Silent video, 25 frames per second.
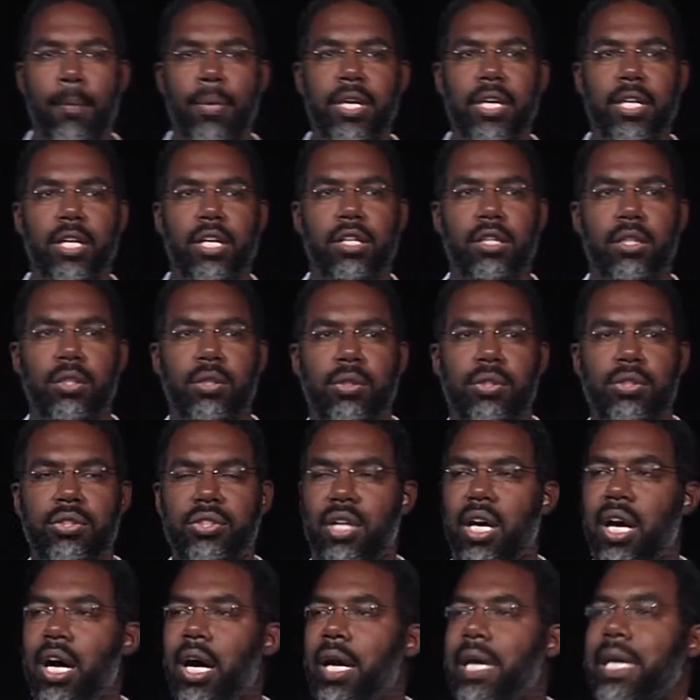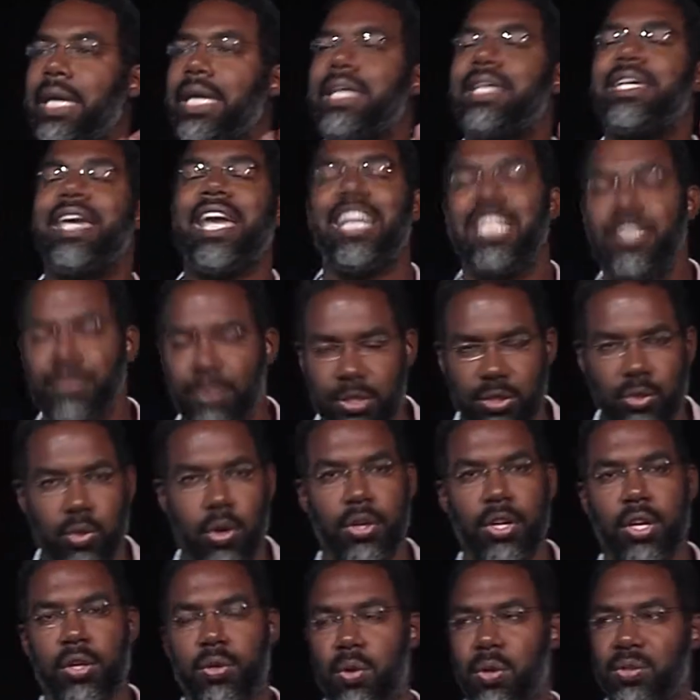includes engagements,
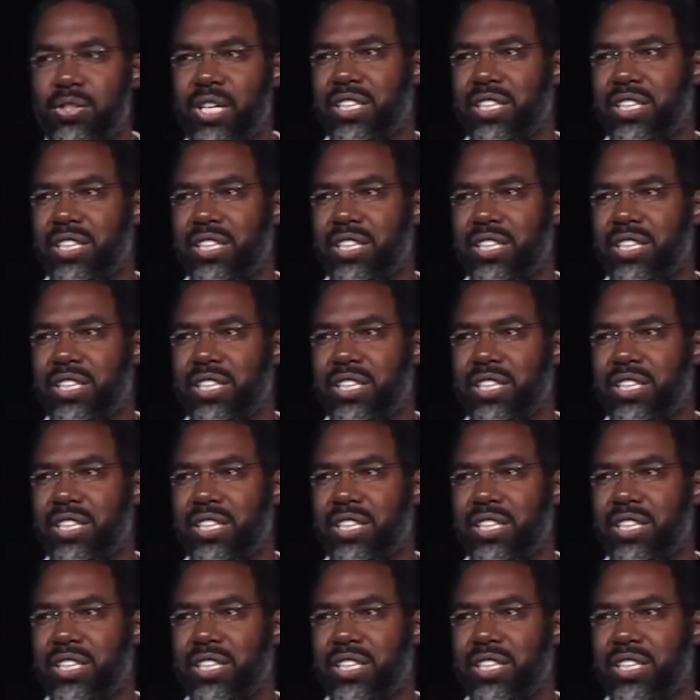quote unquote,